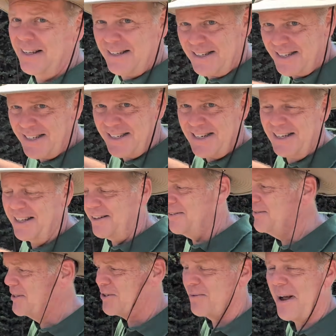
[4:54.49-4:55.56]

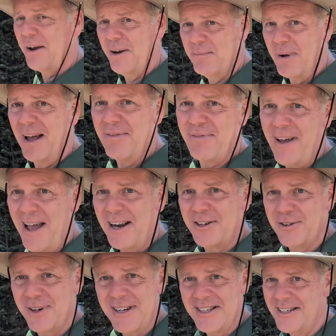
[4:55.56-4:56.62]
still surrounded by
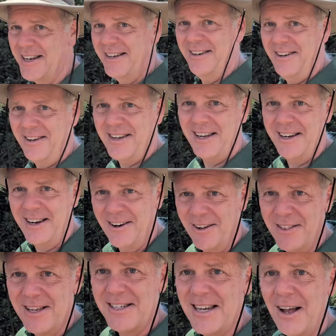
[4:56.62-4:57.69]
factories, and you can hear
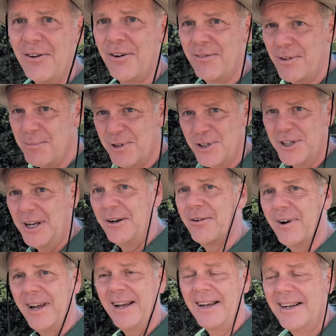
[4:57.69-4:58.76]
the sound of the
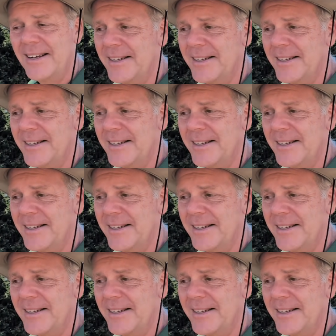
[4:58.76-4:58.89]
machinery.